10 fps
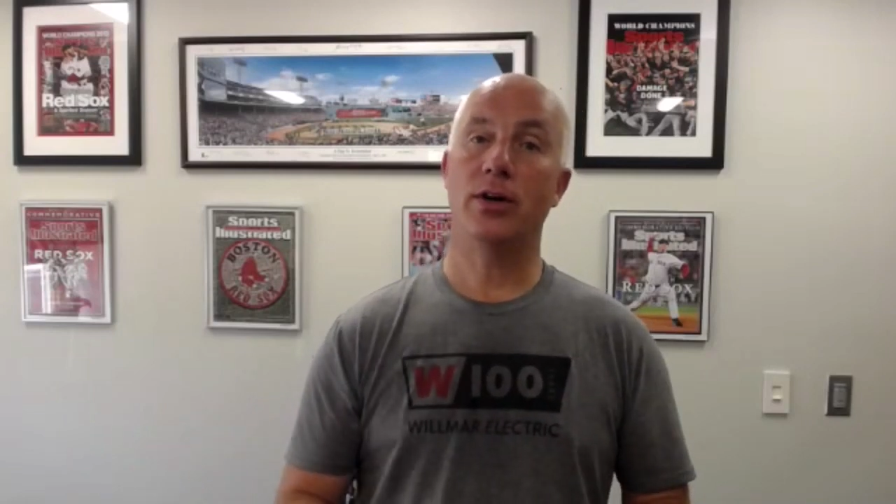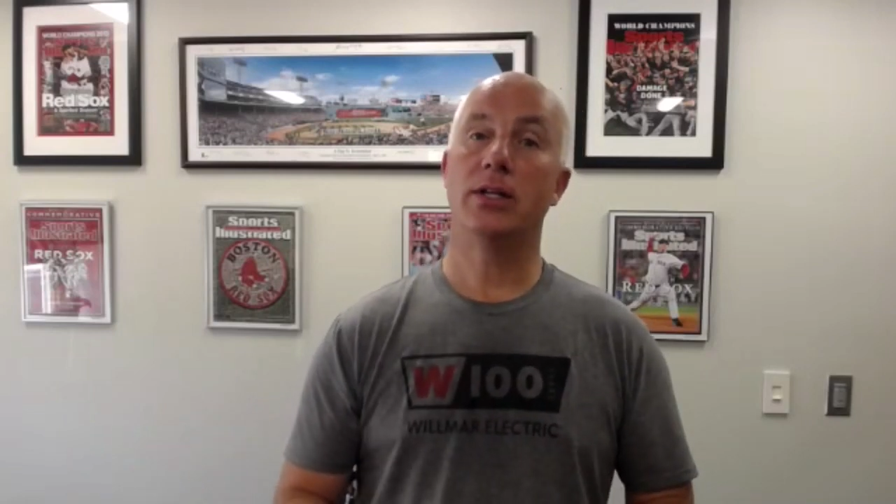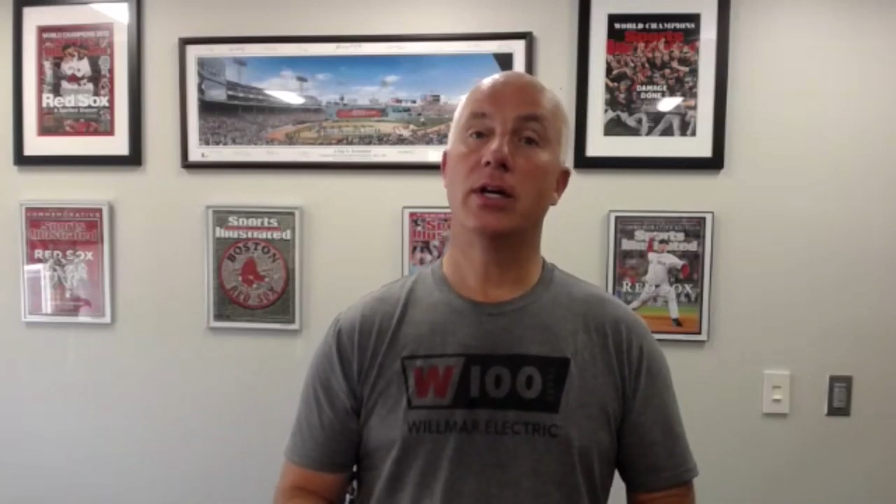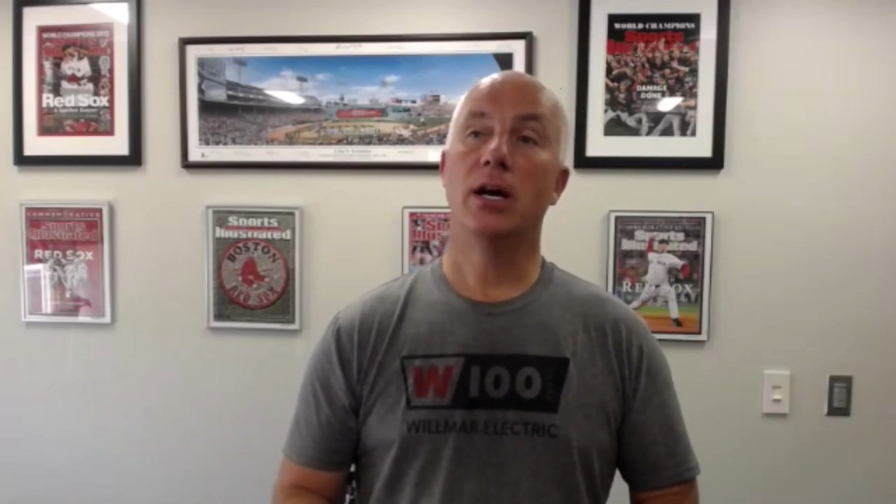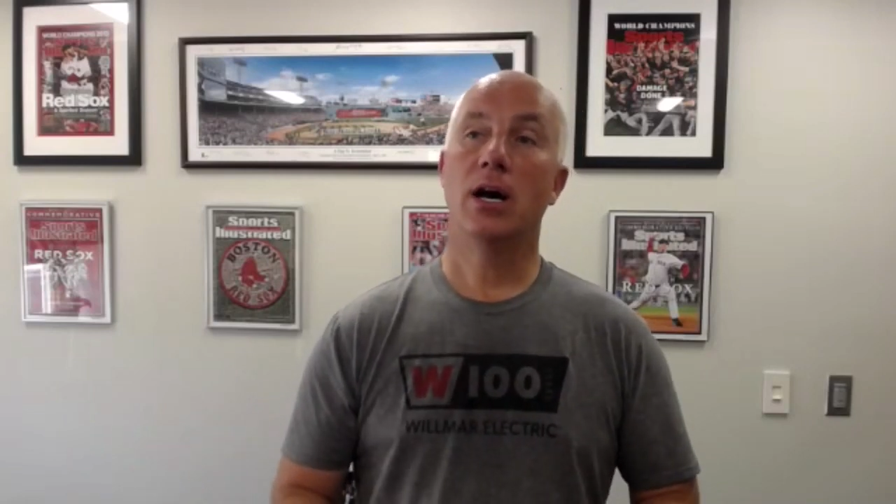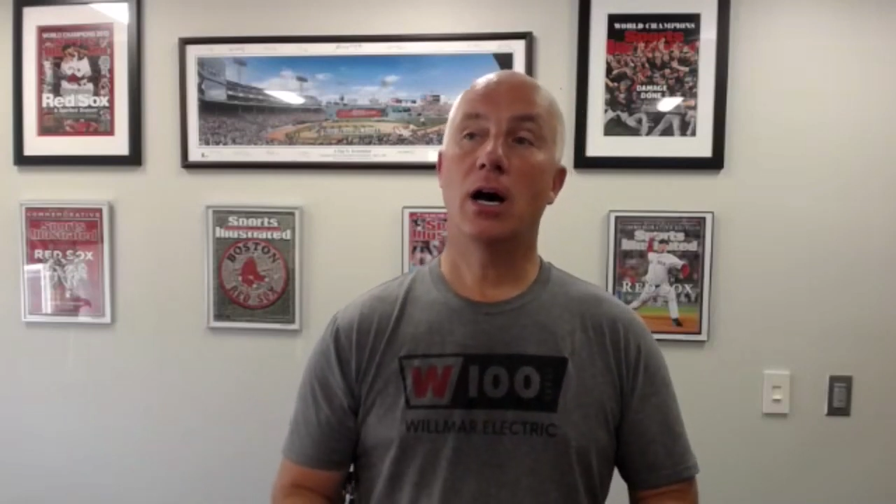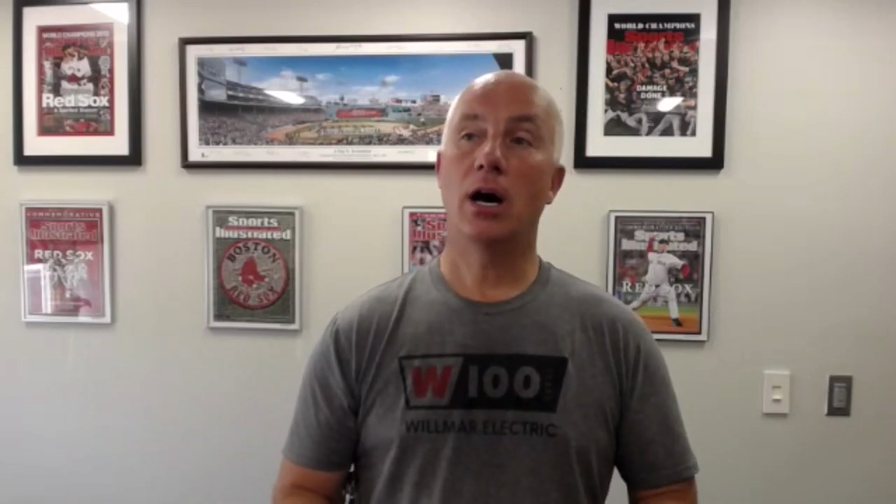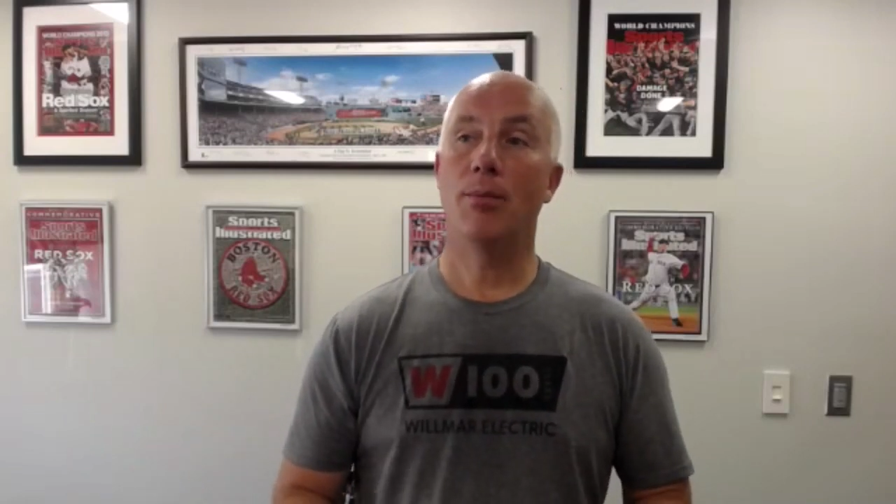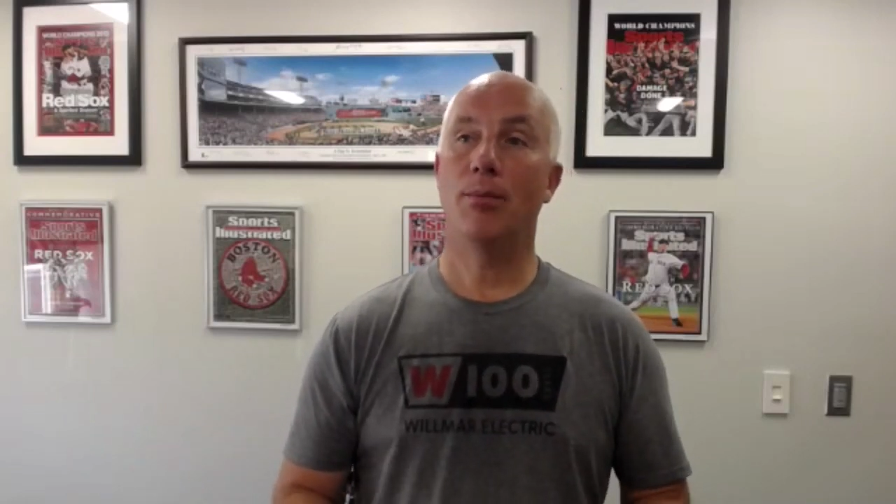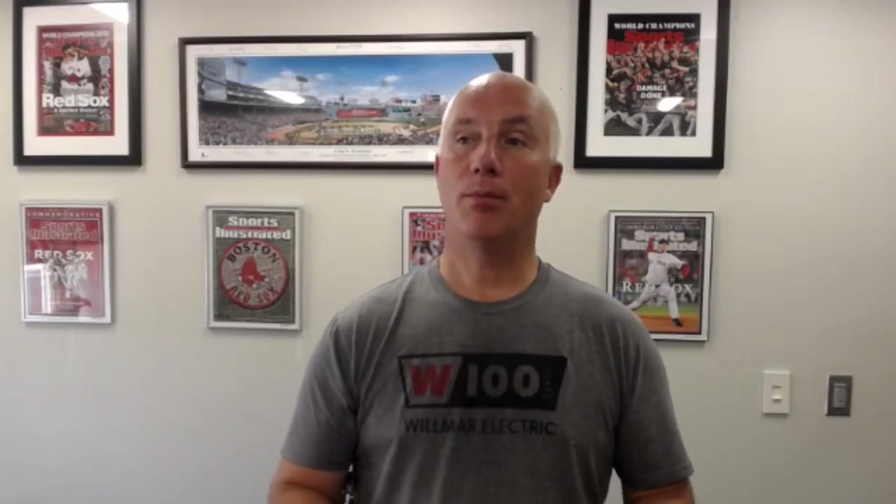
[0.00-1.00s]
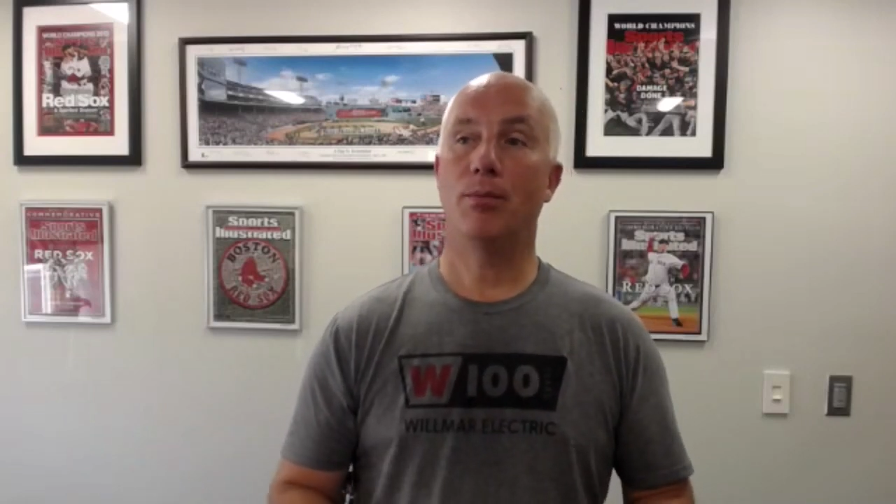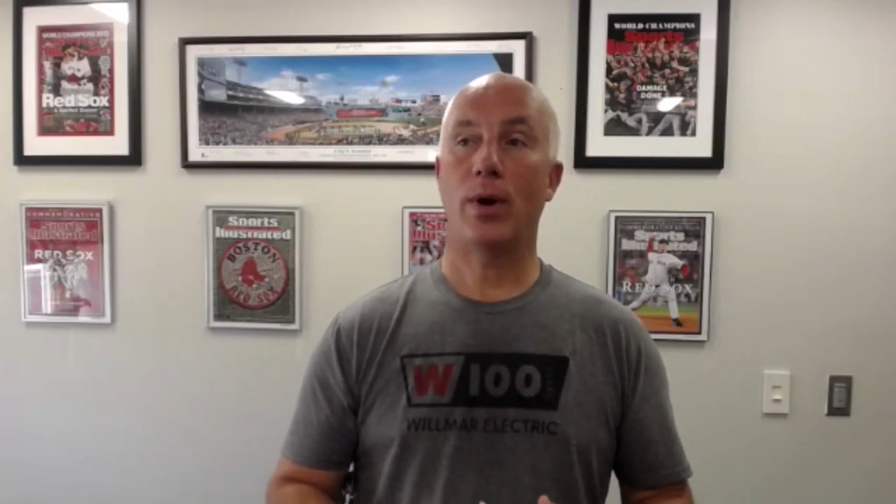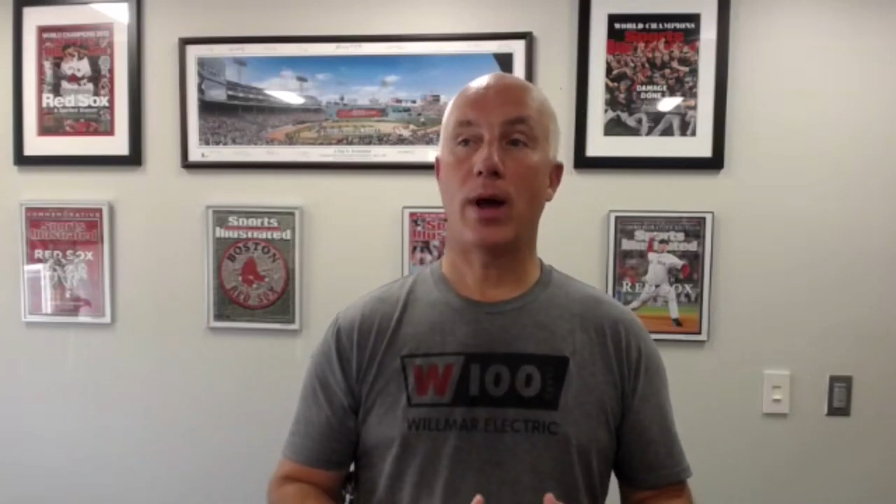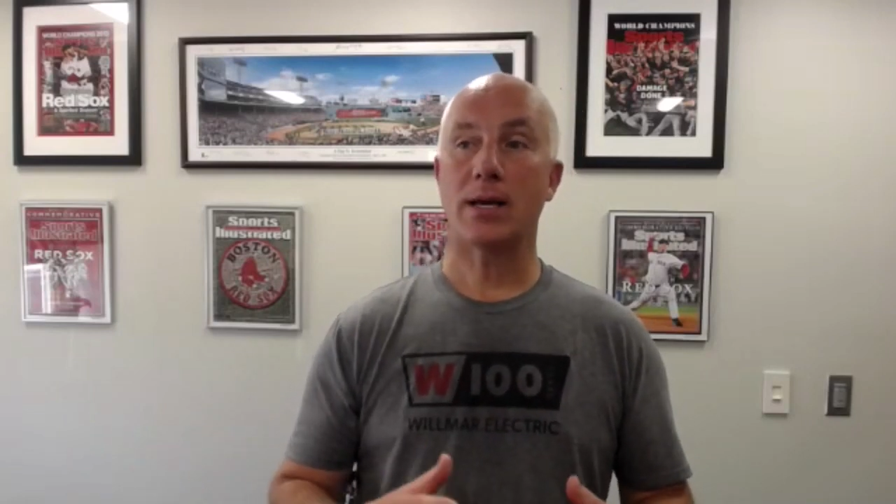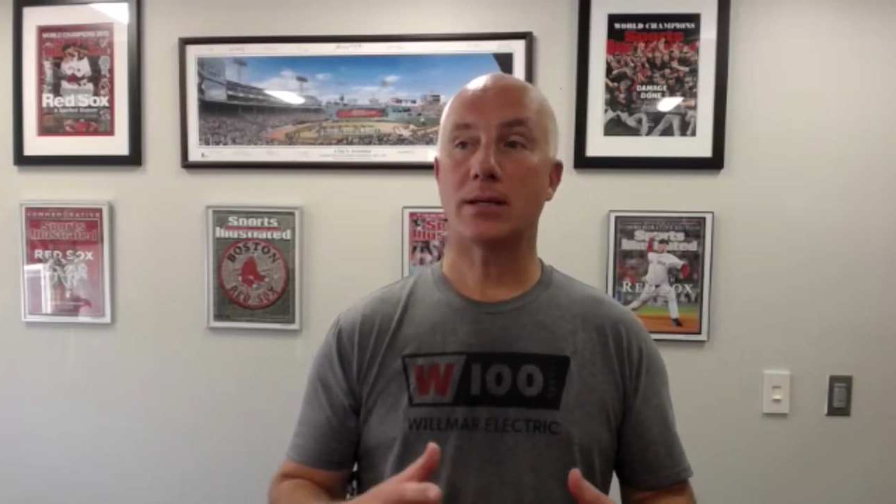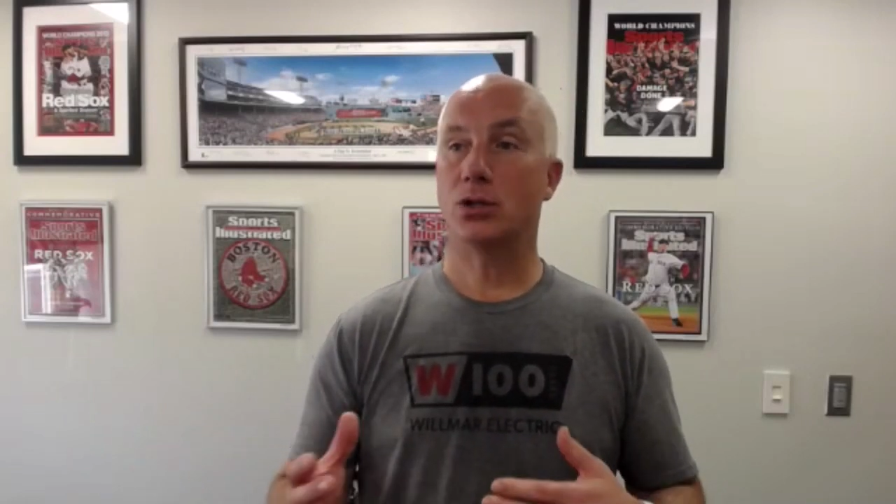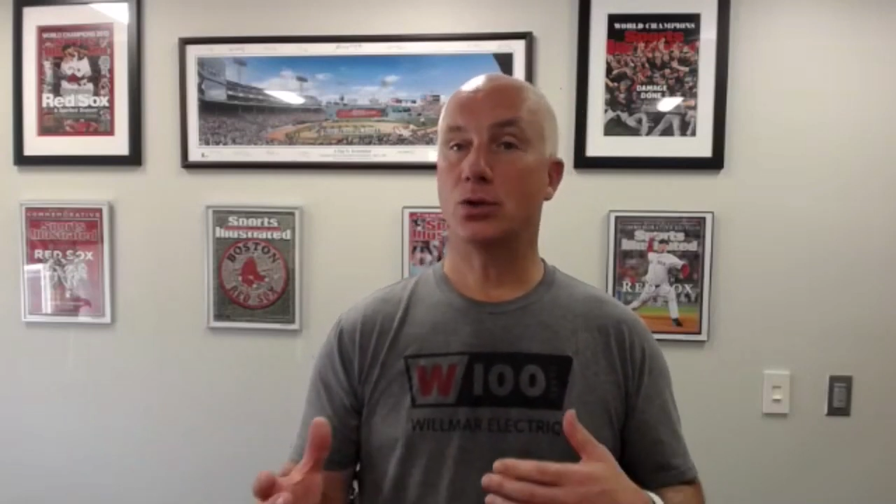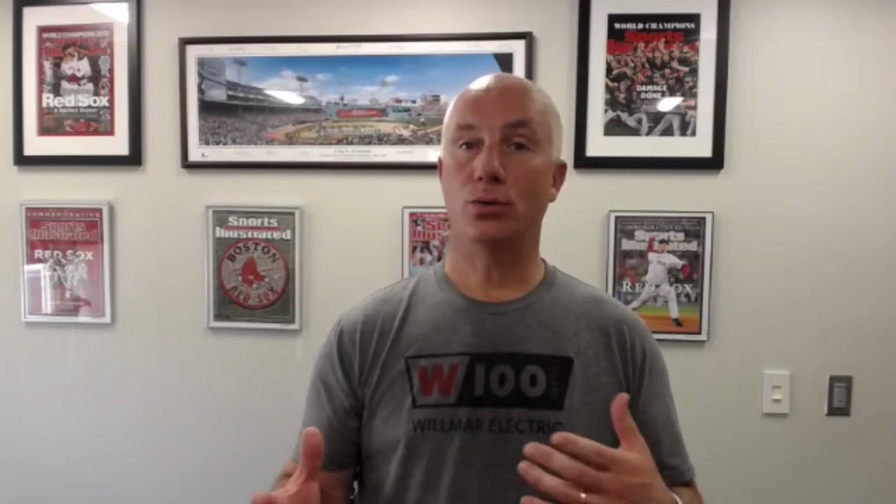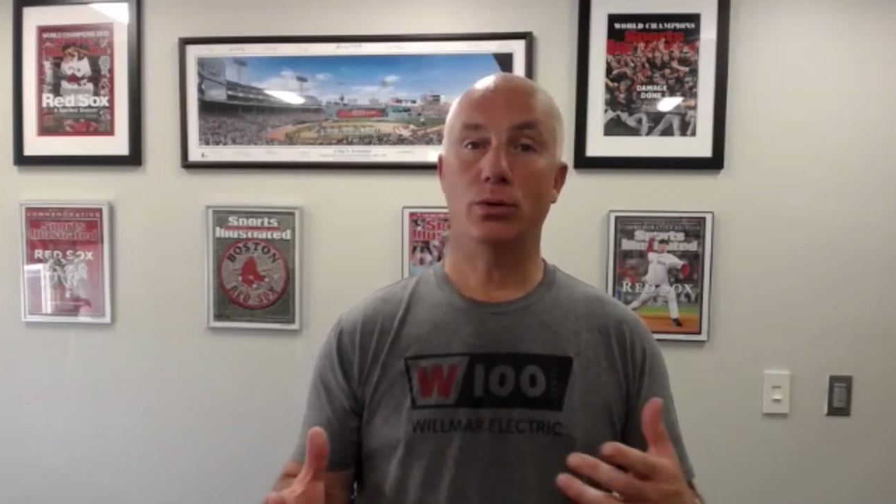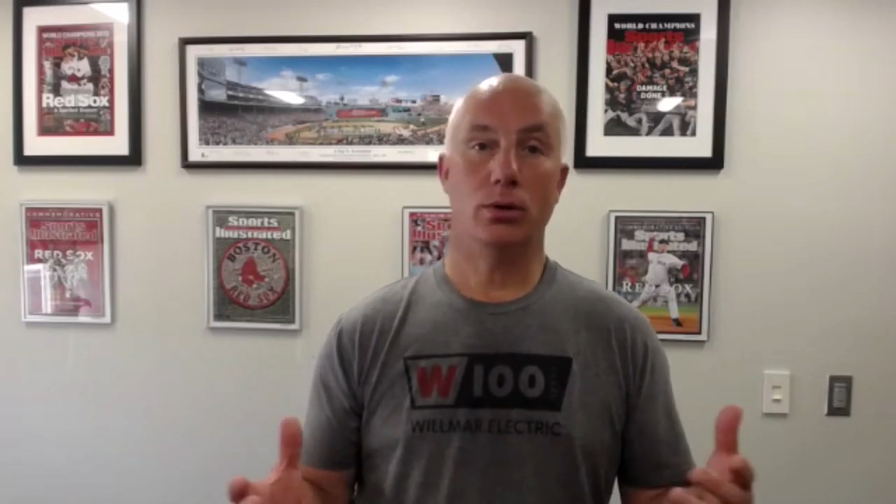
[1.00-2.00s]
it. We ask that
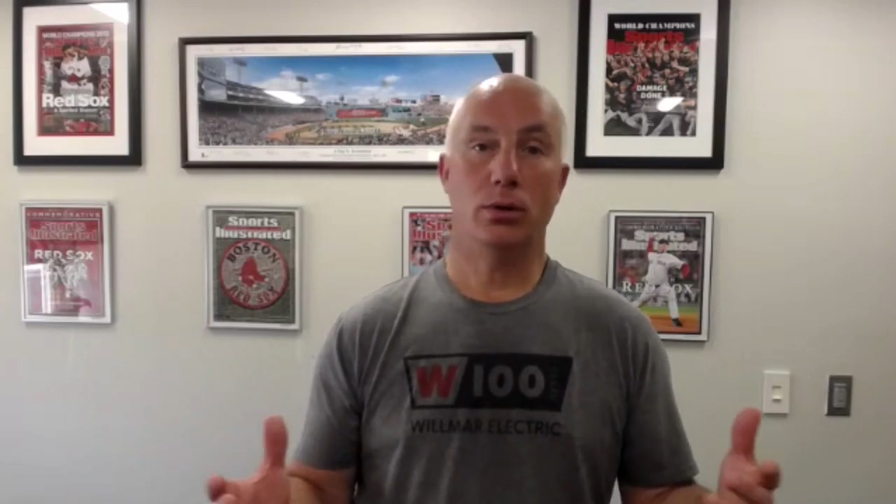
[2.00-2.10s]
you